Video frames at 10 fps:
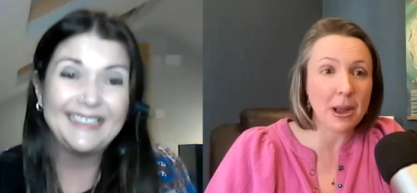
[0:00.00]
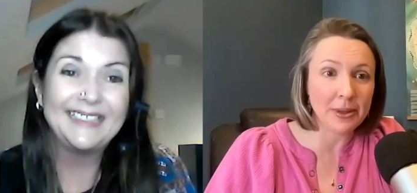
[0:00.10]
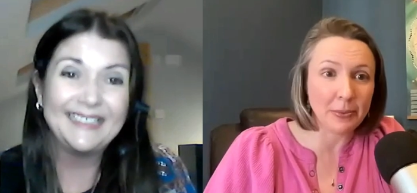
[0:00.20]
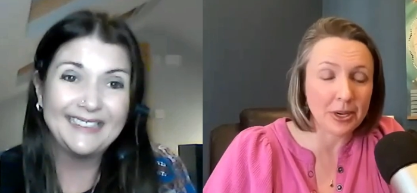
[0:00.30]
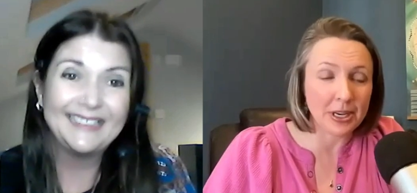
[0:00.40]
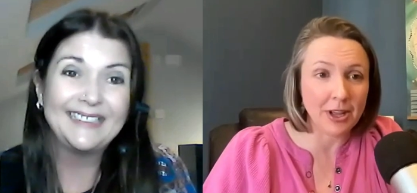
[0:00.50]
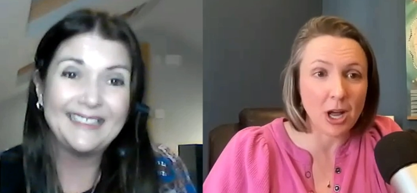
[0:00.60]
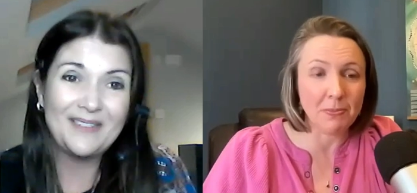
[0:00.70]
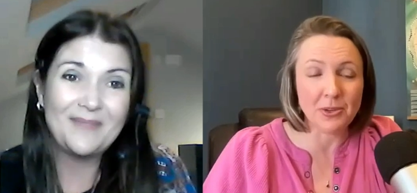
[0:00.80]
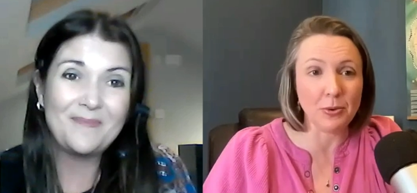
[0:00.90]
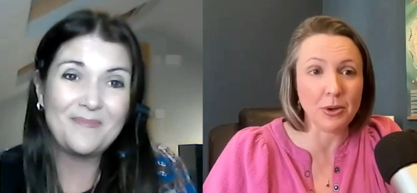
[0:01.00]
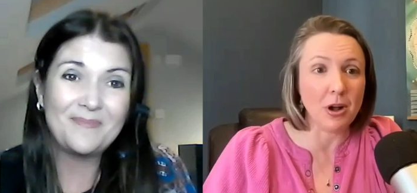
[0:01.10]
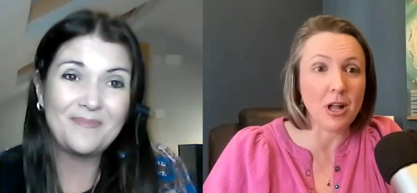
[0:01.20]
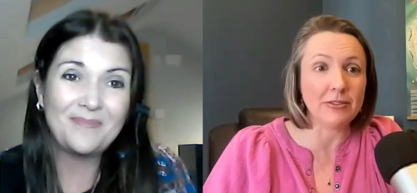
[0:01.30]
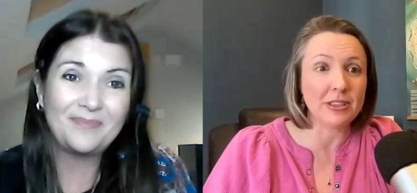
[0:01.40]
Speaker 1: probably wouldn't have helped you at
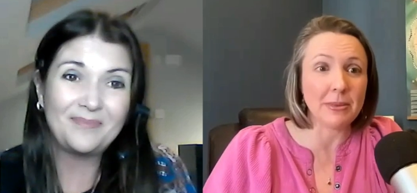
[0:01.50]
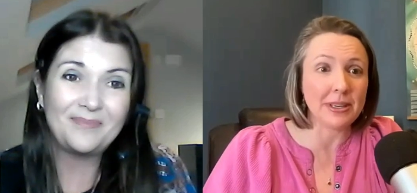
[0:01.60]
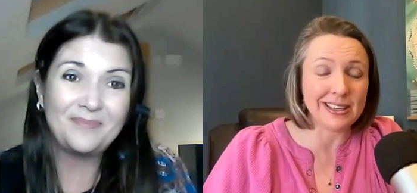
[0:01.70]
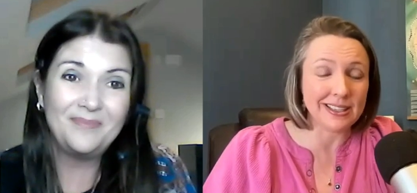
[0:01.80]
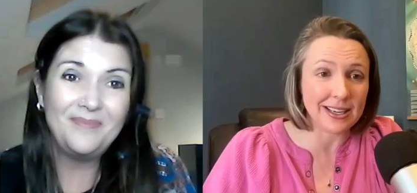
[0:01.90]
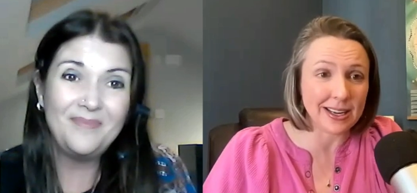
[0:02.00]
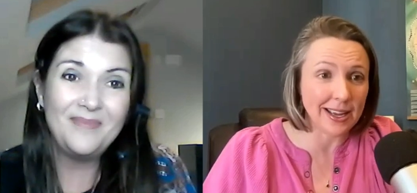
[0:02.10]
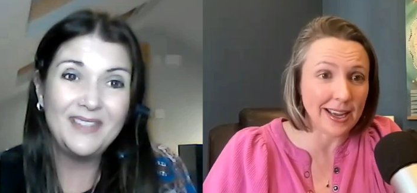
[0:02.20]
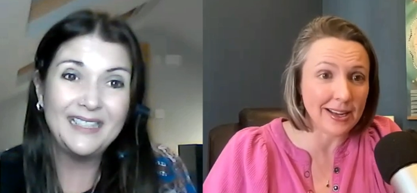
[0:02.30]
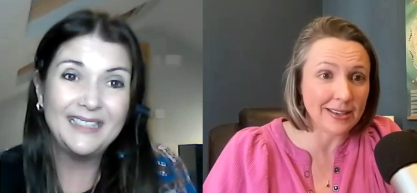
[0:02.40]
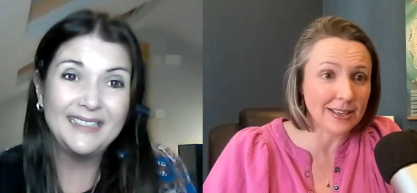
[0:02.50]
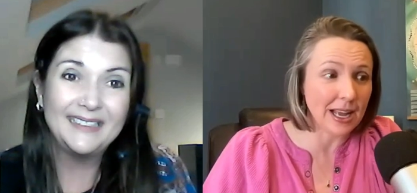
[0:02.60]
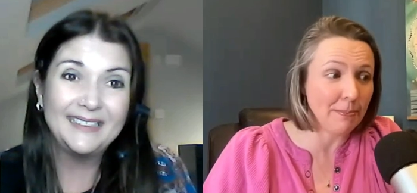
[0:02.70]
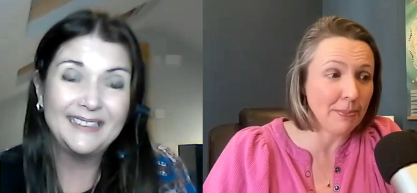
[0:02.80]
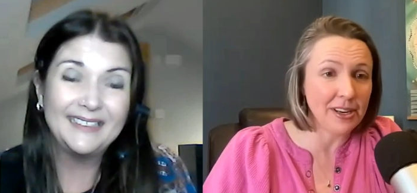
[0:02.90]
all if somebody just said, Hey,
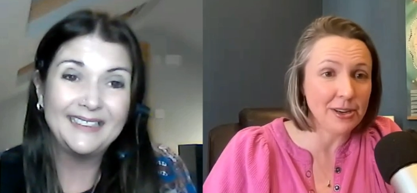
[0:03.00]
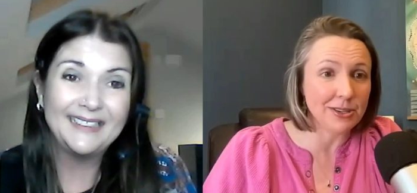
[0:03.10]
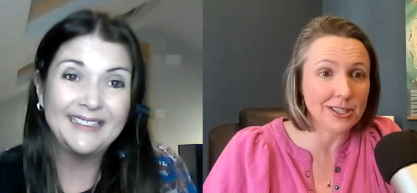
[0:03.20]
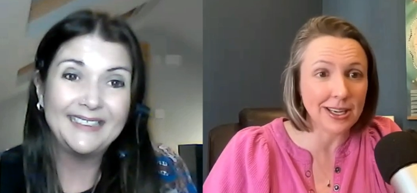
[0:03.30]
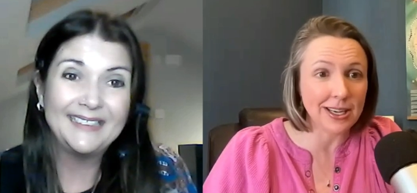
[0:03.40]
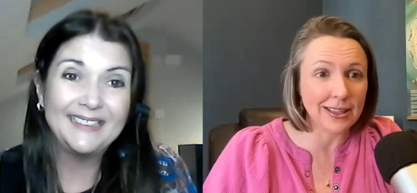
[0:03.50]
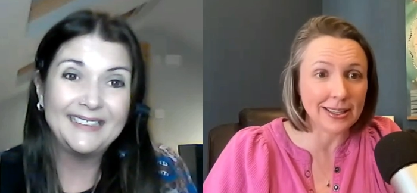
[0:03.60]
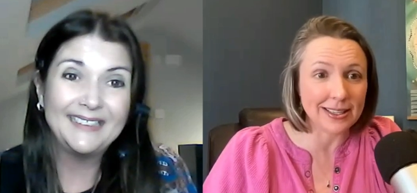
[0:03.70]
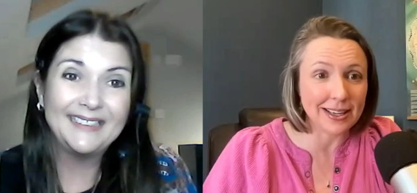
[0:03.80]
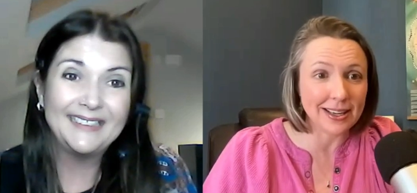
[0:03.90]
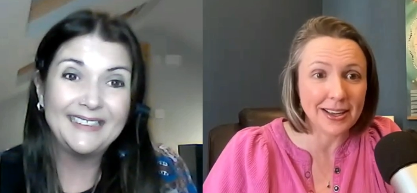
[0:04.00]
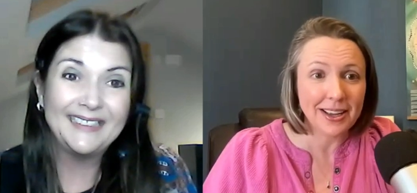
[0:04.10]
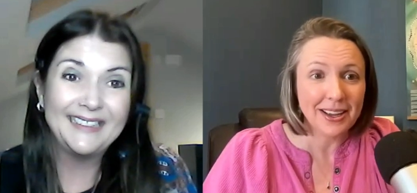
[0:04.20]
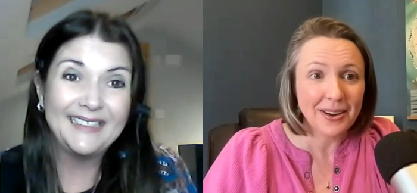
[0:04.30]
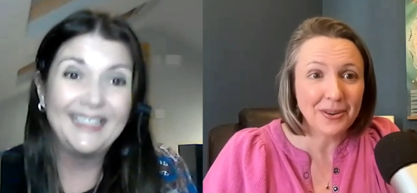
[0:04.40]
stop picking your skin, Lisa,
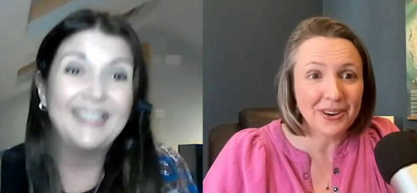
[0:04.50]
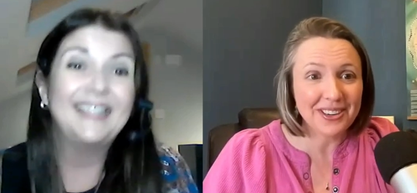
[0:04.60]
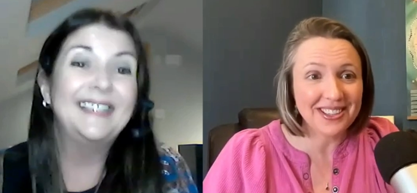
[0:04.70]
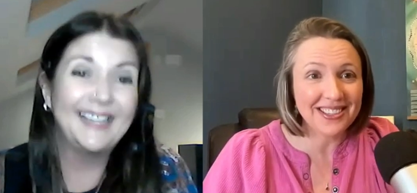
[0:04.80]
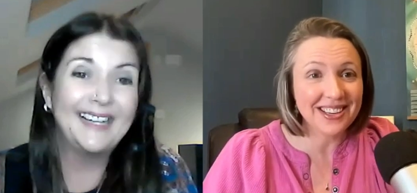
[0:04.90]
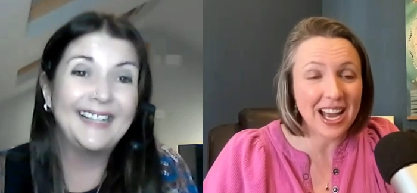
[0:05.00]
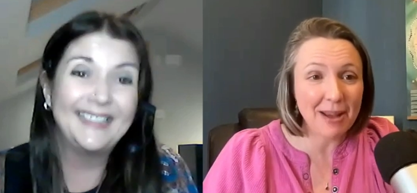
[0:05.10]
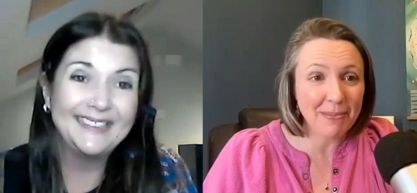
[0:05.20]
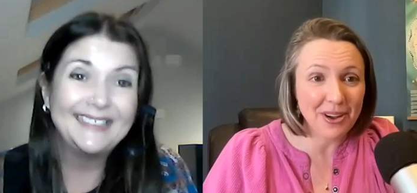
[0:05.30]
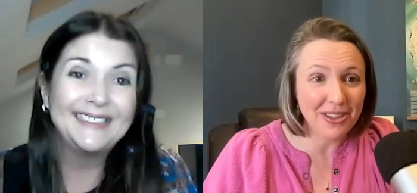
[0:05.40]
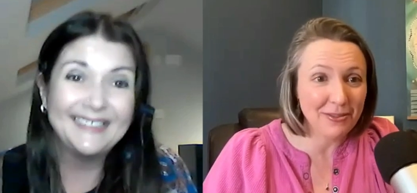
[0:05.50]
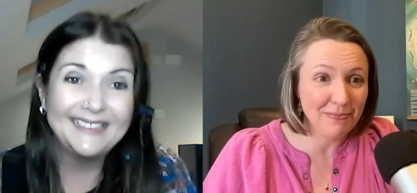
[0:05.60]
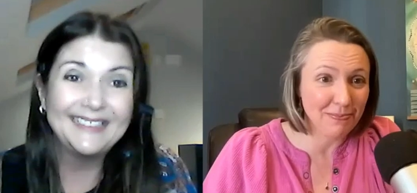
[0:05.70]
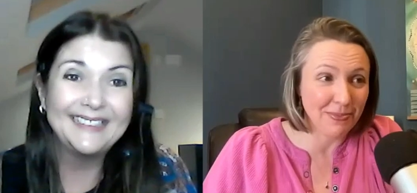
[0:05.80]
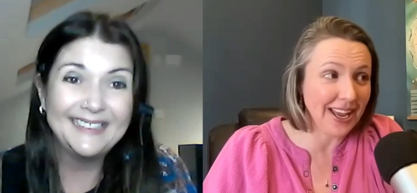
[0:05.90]
or just yeah. hop on
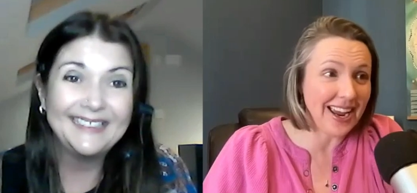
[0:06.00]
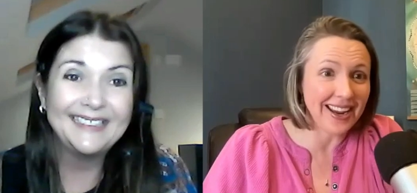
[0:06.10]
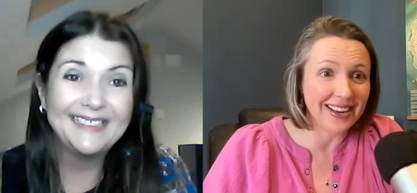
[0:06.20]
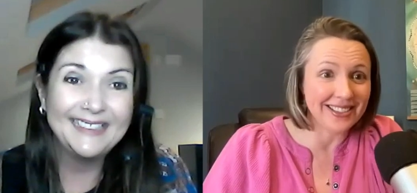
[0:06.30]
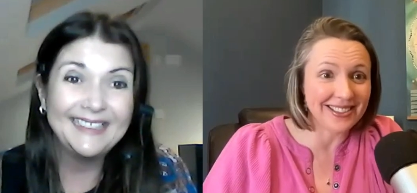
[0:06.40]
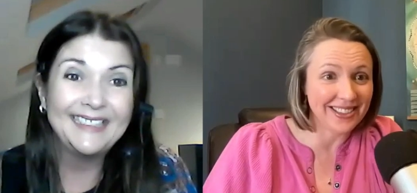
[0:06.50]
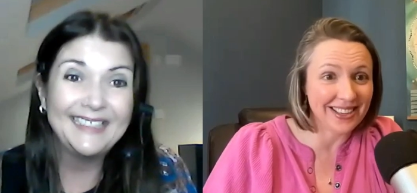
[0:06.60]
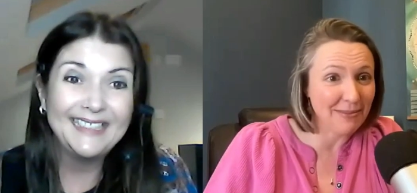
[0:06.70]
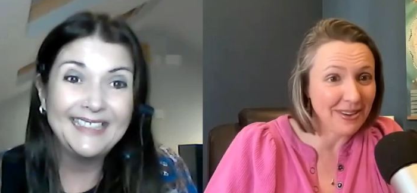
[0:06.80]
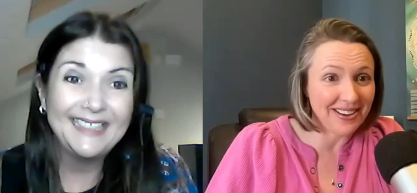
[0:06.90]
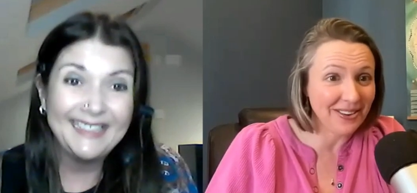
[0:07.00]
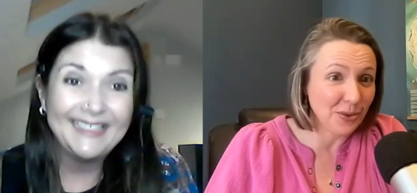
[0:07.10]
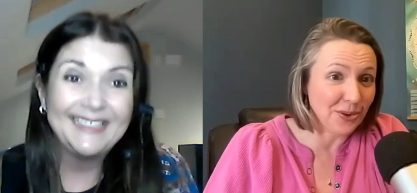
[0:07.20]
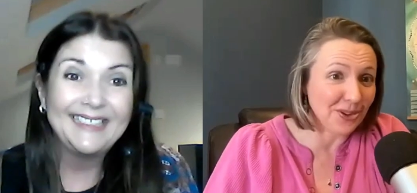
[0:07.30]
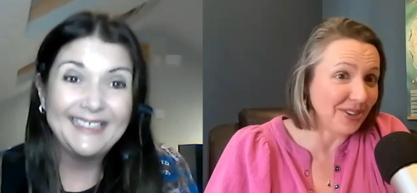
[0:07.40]
the plane. It's gonna be
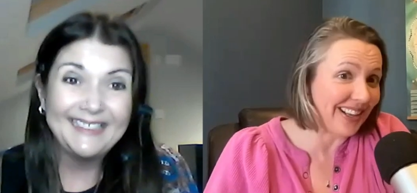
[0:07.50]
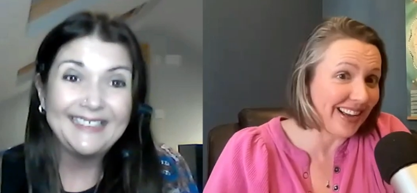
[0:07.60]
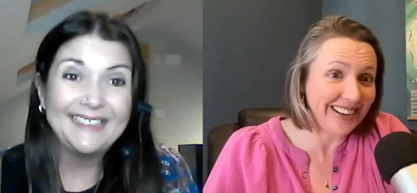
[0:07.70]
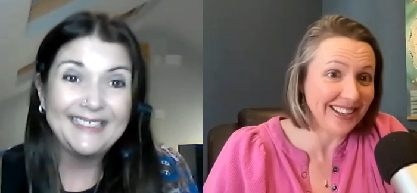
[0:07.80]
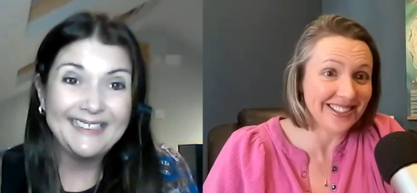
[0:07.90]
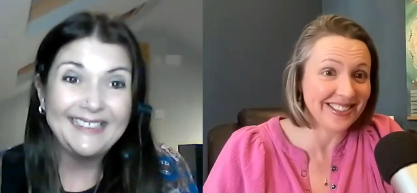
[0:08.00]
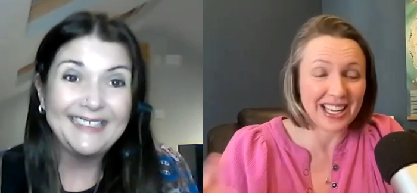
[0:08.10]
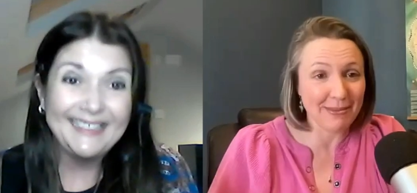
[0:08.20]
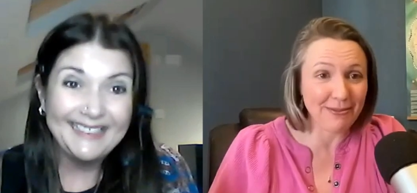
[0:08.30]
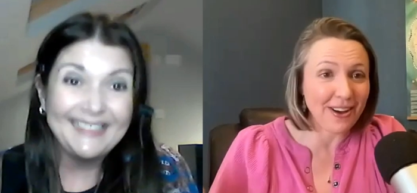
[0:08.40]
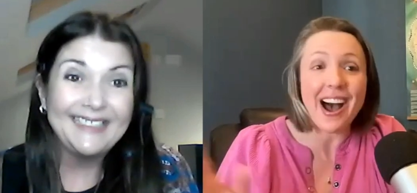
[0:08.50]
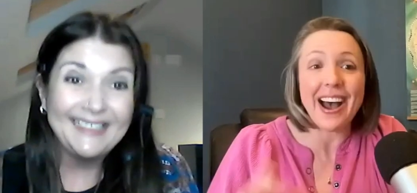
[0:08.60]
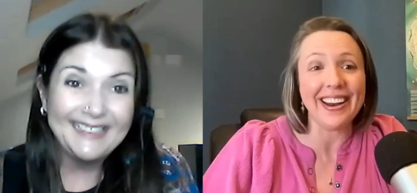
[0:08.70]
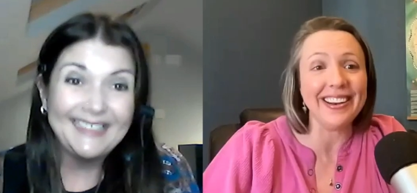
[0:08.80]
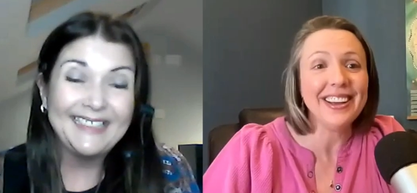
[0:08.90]
cool. Like it's gonna be
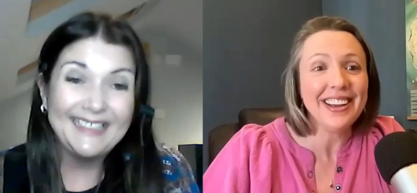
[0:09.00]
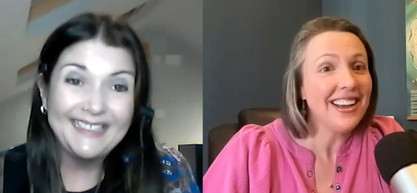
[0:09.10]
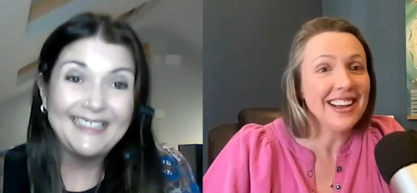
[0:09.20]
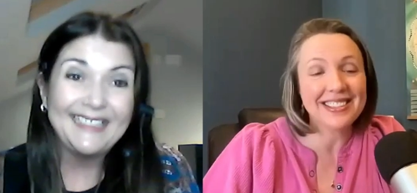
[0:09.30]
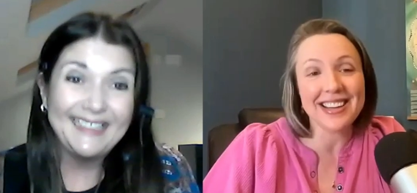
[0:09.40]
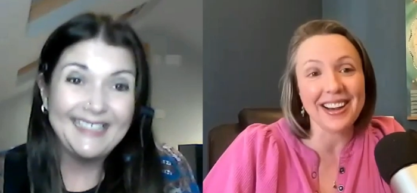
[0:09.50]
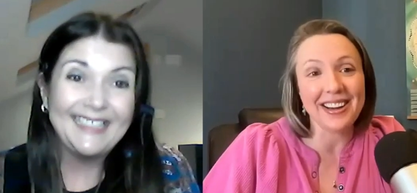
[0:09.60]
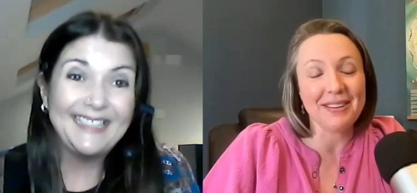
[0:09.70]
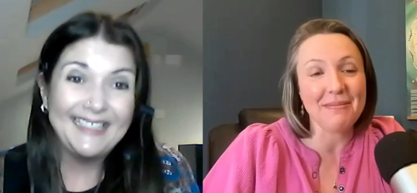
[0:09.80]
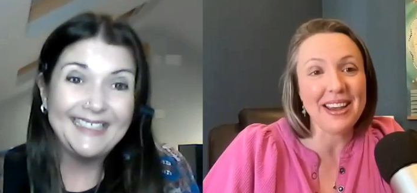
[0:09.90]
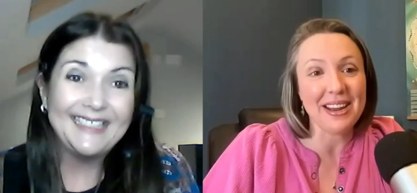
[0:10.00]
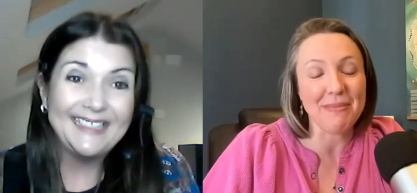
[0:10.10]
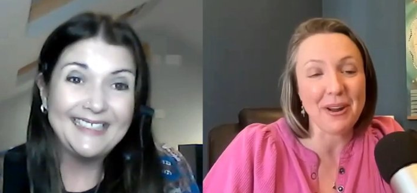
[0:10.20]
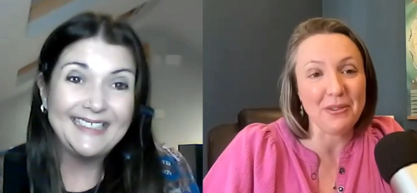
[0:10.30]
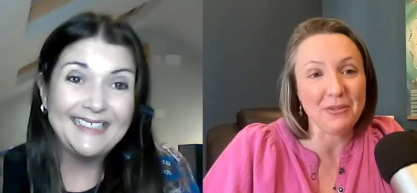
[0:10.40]
fine. That's not gonna make it
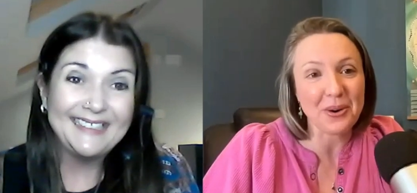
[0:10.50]
better